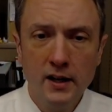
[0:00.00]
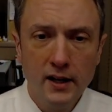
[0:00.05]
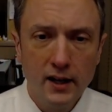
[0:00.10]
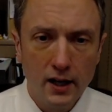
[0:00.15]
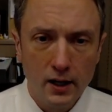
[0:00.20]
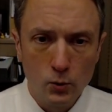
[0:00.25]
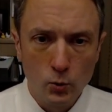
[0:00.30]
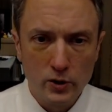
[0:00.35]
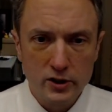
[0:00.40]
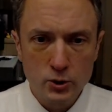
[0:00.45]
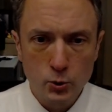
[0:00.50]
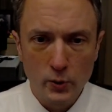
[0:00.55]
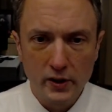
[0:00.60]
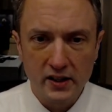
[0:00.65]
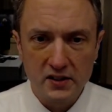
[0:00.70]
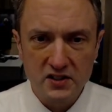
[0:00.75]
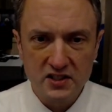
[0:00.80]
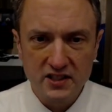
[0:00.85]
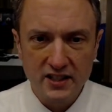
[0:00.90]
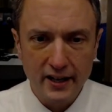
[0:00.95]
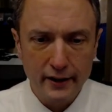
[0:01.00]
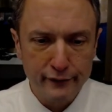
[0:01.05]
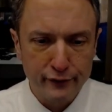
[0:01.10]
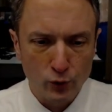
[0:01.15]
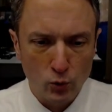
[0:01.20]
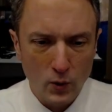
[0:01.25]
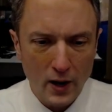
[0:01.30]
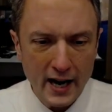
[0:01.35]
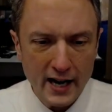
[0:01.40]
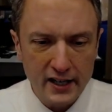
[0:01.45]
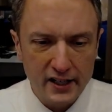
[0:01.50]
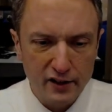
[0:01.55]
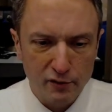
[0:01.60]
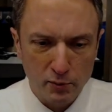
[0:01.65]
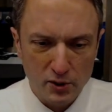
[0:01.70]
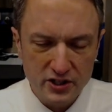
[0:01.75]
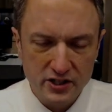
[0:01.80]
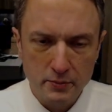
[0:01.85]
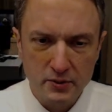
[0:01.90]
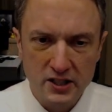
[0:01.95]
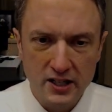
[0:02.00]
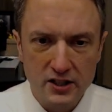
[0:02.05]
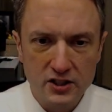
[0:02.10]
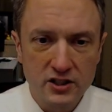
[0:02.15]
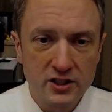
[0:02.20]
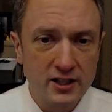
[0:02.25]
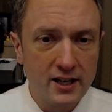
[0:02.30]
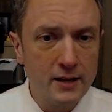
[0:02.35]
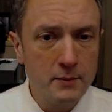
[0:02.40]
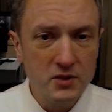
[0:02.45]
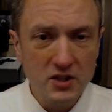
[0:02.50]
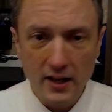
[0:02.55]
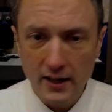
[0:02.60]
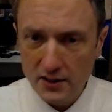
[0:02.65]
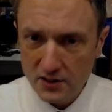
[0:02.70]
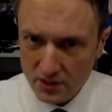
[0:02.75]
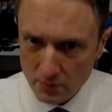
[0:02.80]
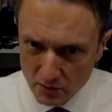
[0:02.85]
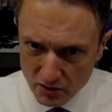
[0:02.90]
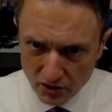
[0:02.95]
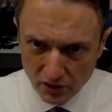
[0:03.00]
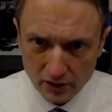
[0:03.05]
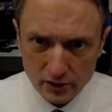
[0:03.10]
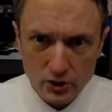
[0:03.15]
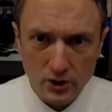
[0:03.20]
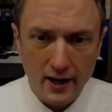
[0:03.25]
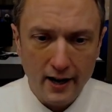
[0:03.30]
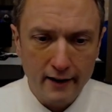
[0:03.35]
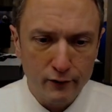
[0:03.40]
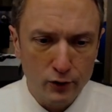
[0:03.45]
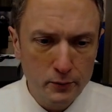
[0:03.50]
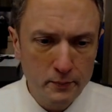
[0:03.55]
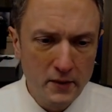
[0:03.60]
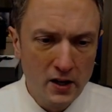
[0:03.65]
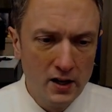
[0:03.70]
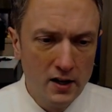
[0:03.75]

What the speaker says: in which we can see a variety of precipitation types and some slick travel